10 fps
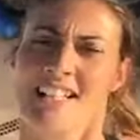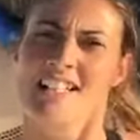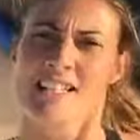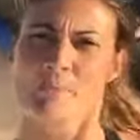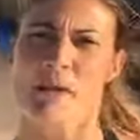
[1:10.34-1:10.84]

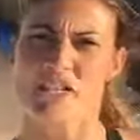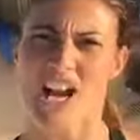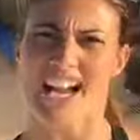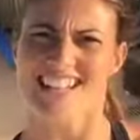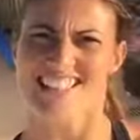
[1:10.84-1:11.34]
Sprint
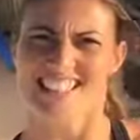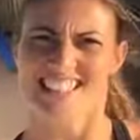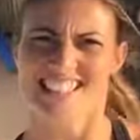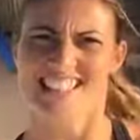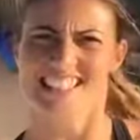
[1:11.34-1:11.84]
jacks.
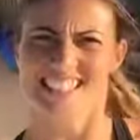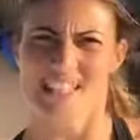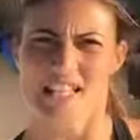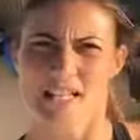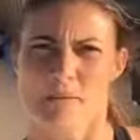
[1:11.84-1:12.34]

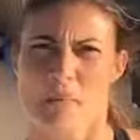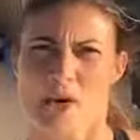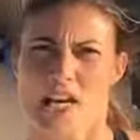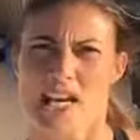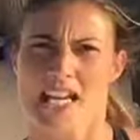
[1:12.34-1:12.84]

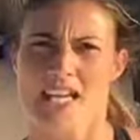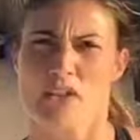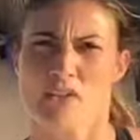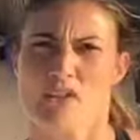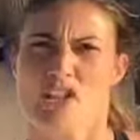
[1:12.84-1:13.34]

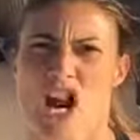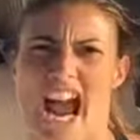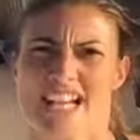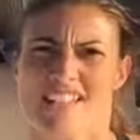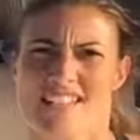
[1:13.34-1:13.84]
Sprint, three
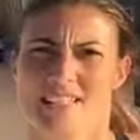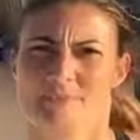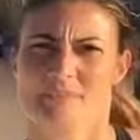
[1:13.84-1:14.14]
jacks.